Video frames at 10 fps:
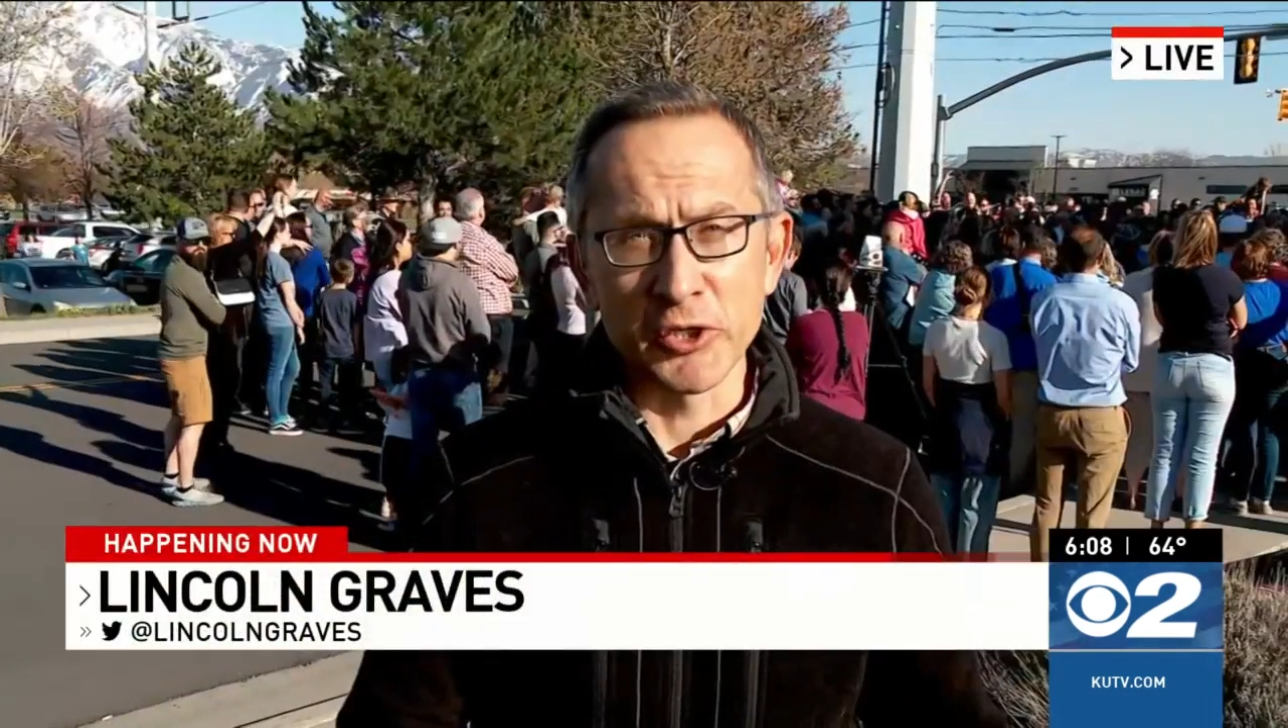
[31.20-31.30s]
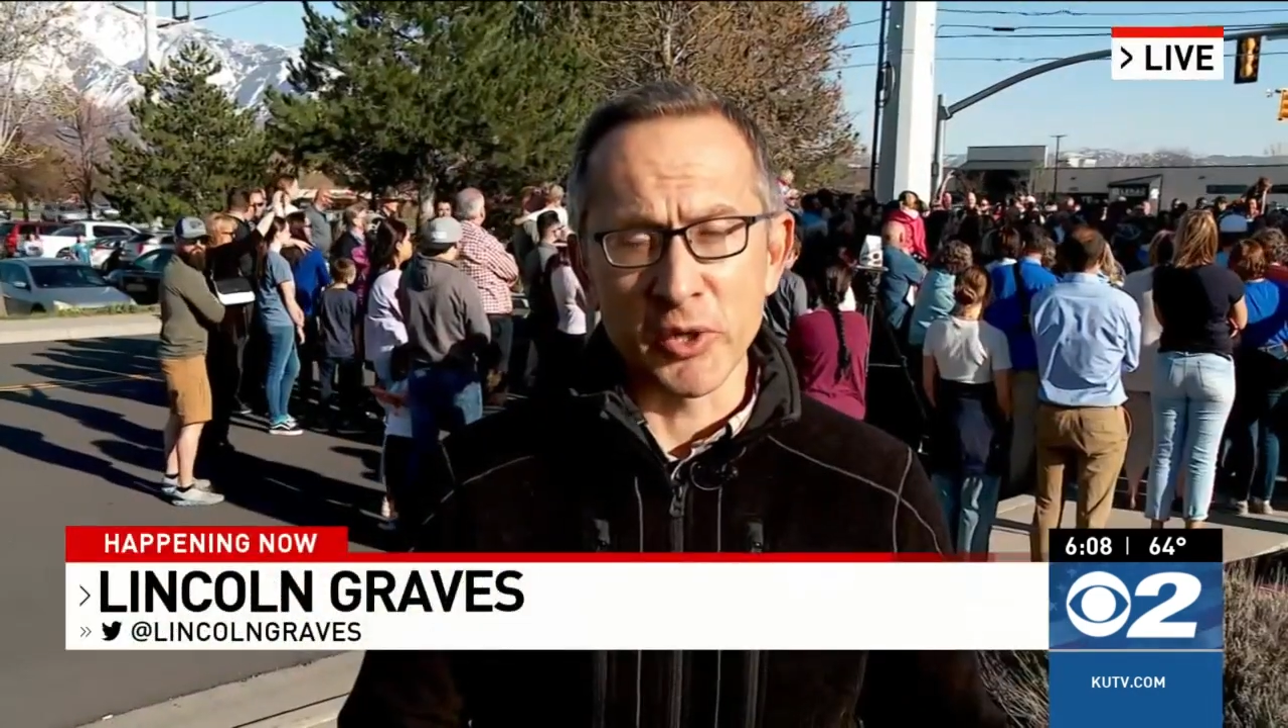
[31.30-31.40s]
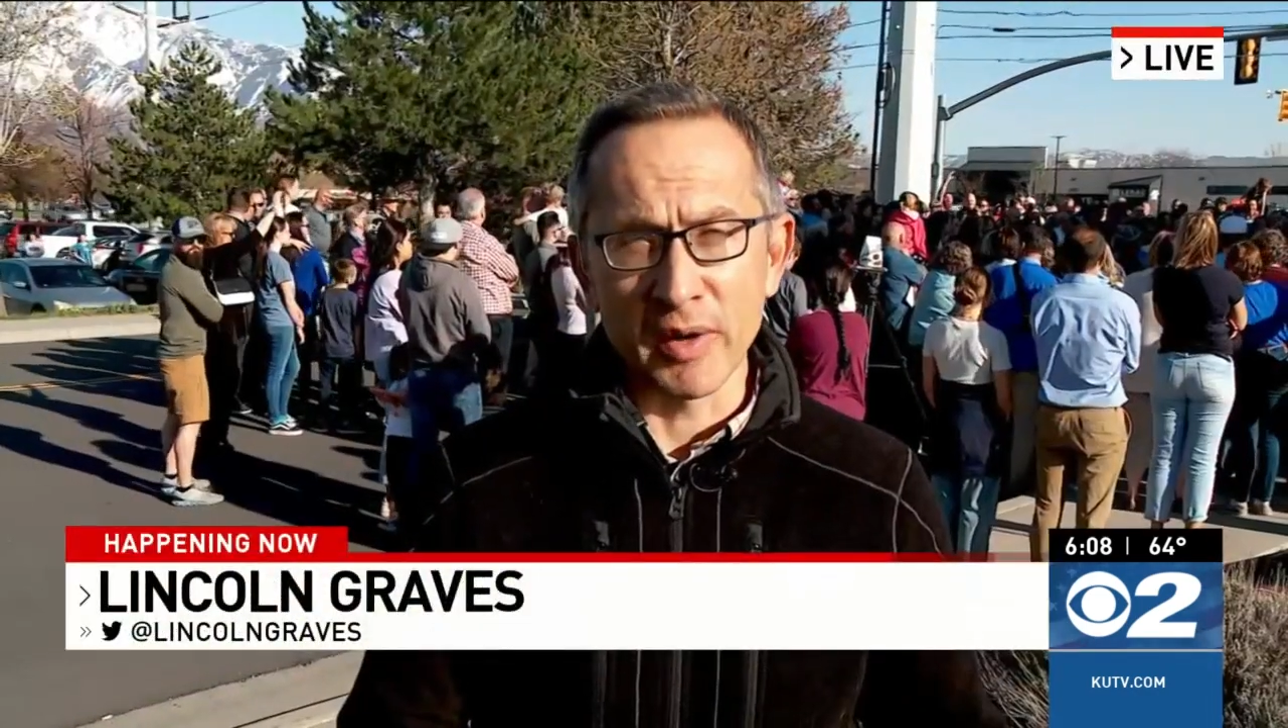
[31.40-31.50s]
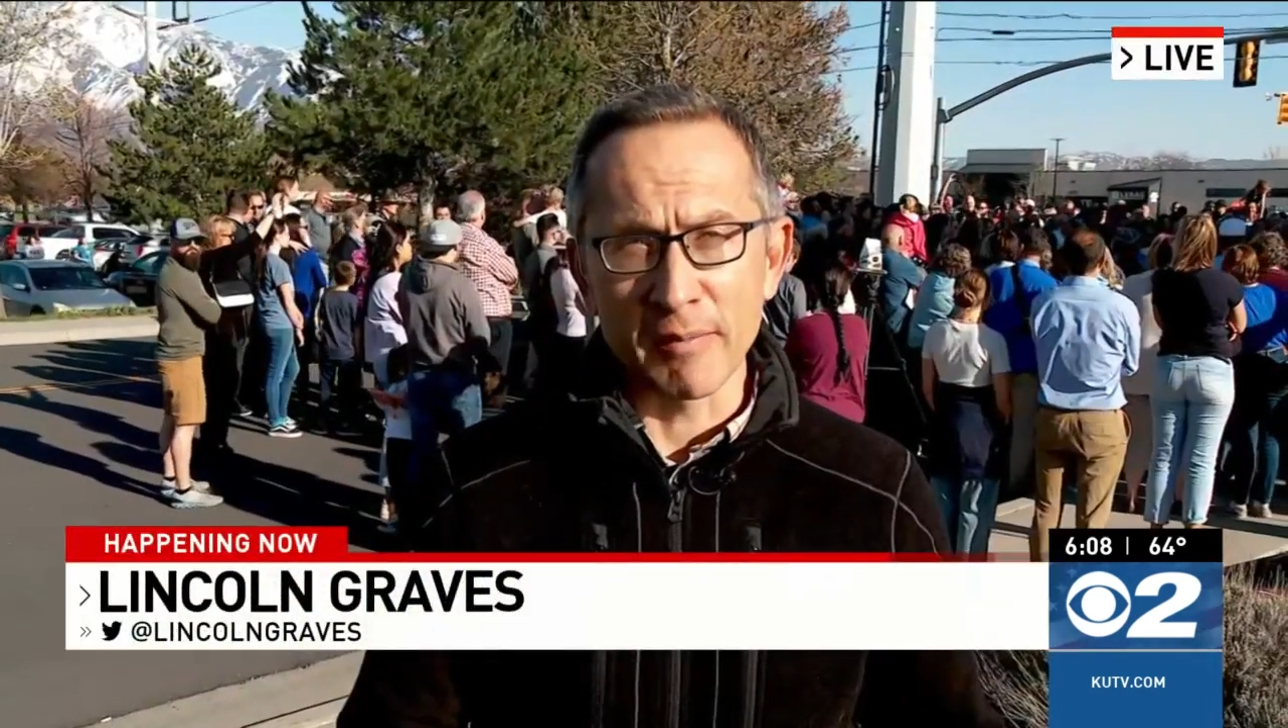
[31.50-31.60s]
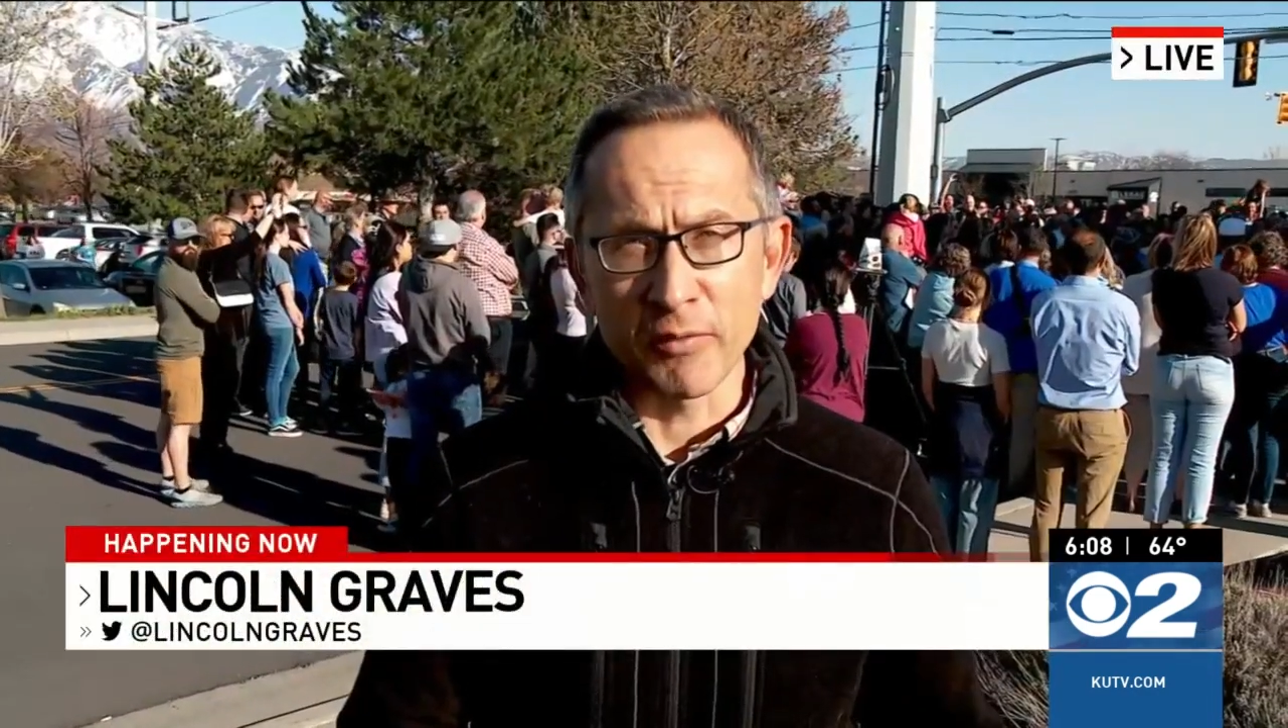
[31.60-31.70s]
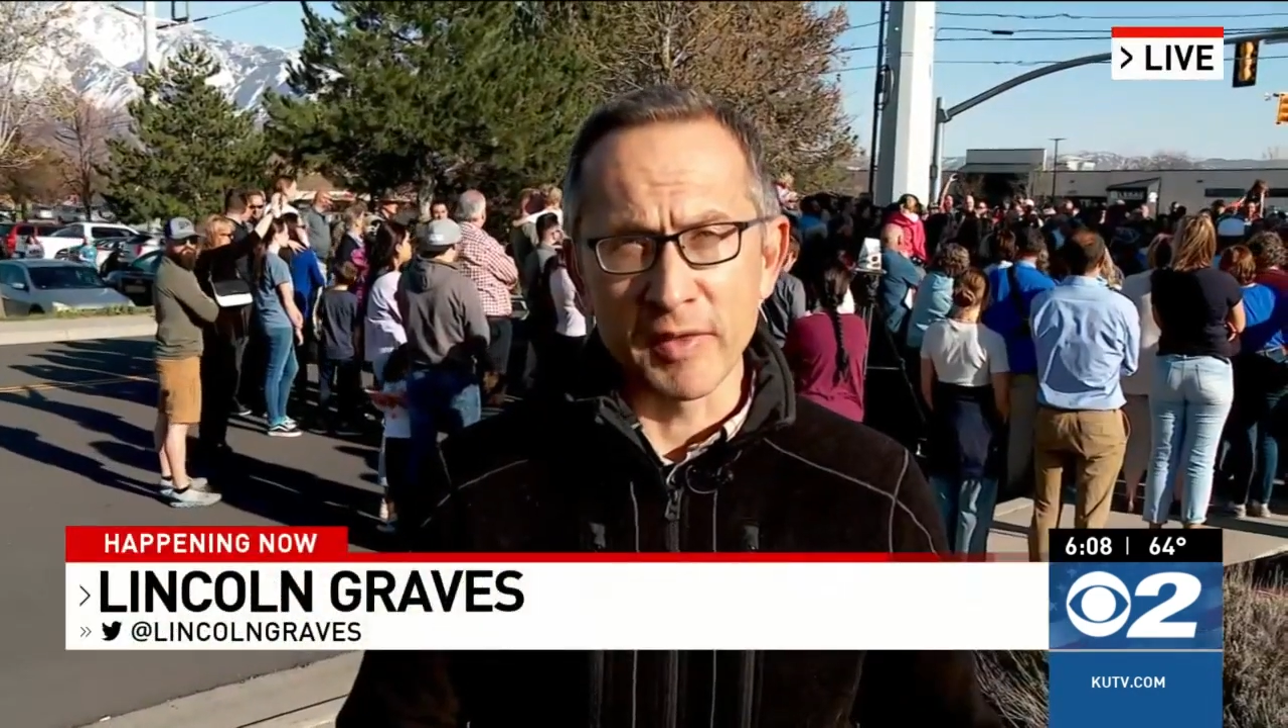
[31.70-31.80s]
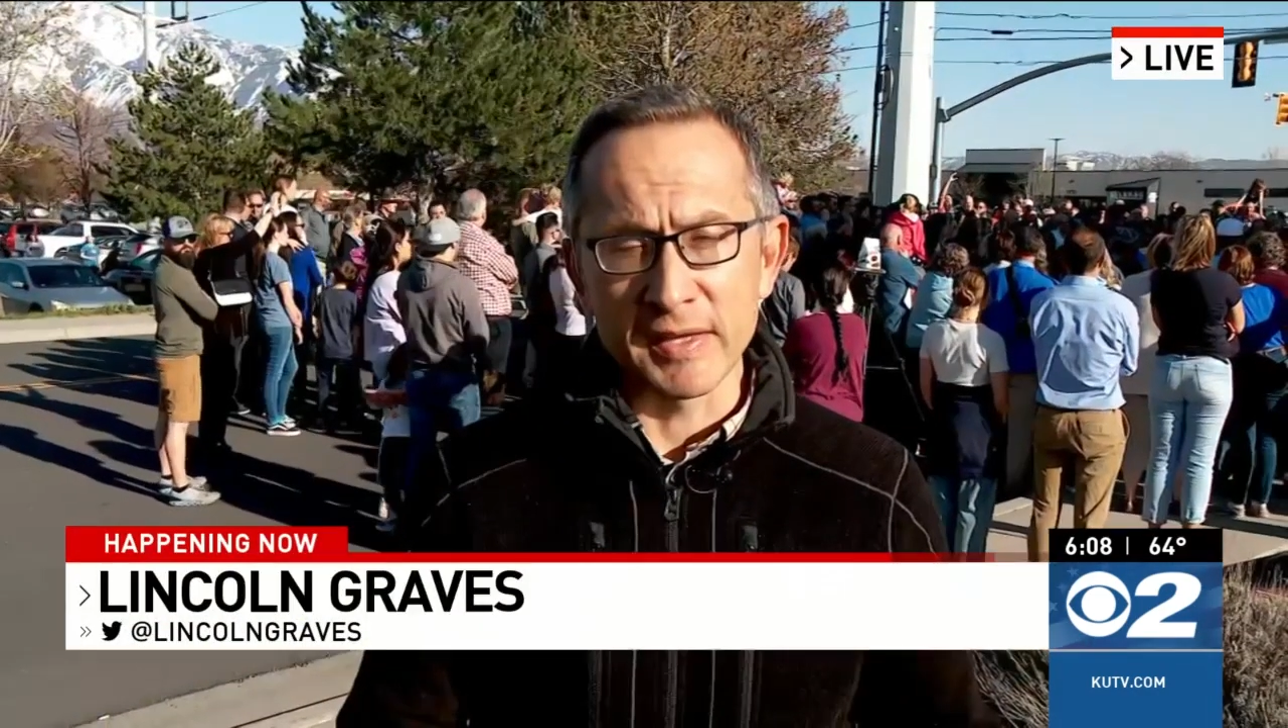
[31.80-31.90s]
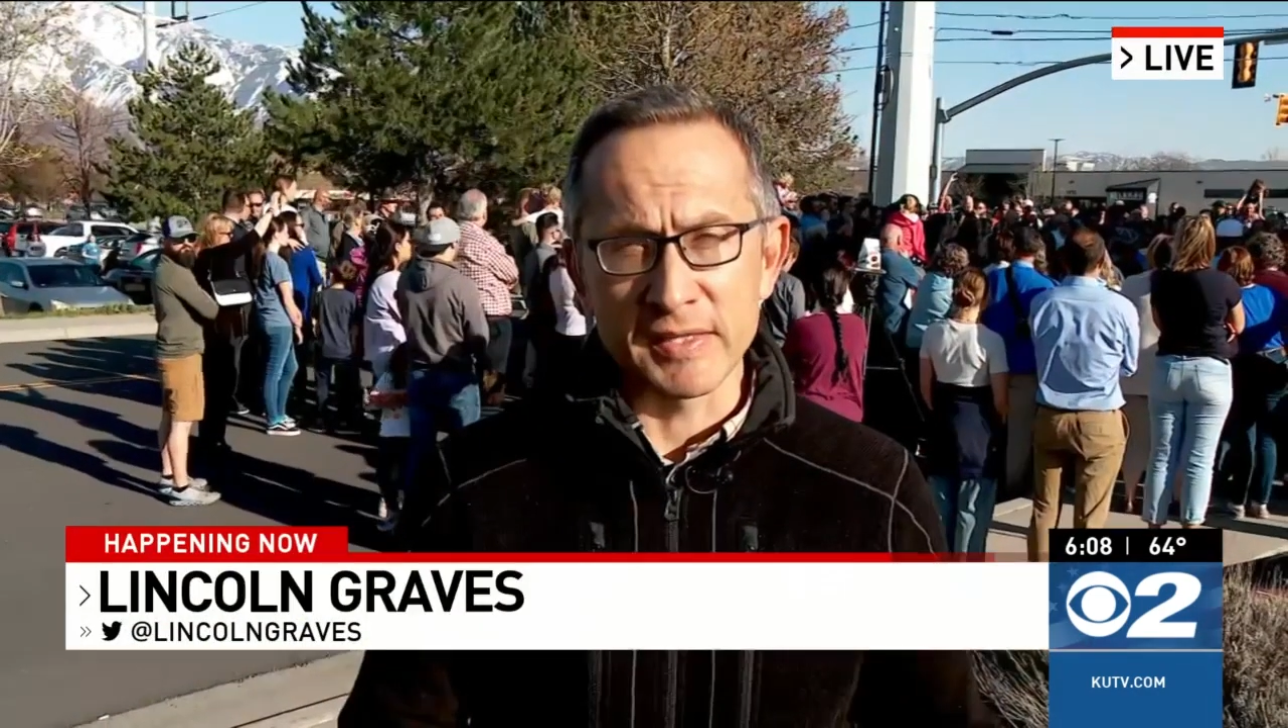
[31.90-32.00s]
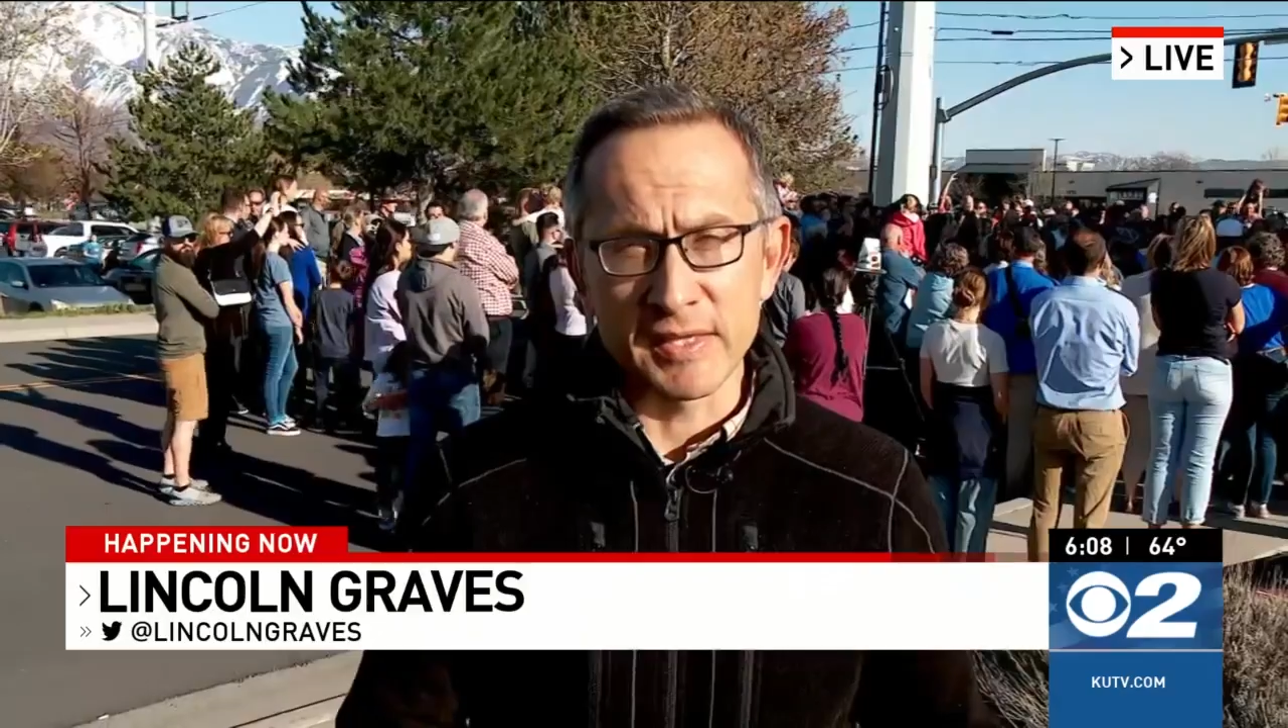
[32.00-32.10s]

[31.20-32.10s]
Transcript: showed up for this.